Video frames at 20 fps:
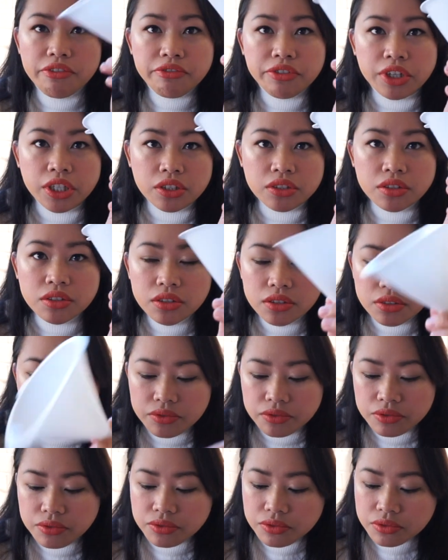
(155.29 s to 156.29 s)
funnel
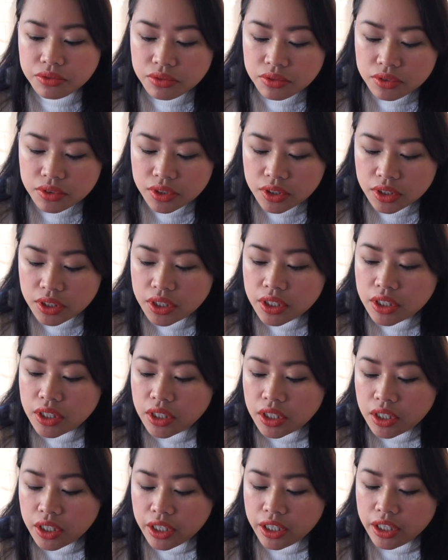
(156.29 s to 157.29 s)

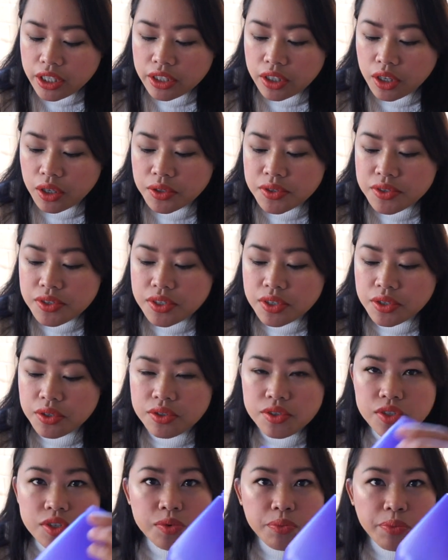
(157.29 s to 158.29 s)
and
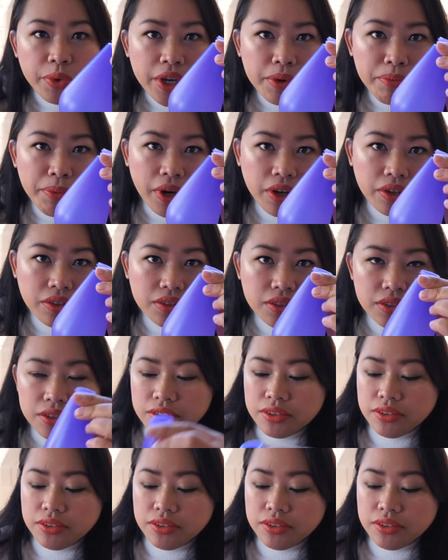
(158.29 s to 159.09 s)
also a spray bottle.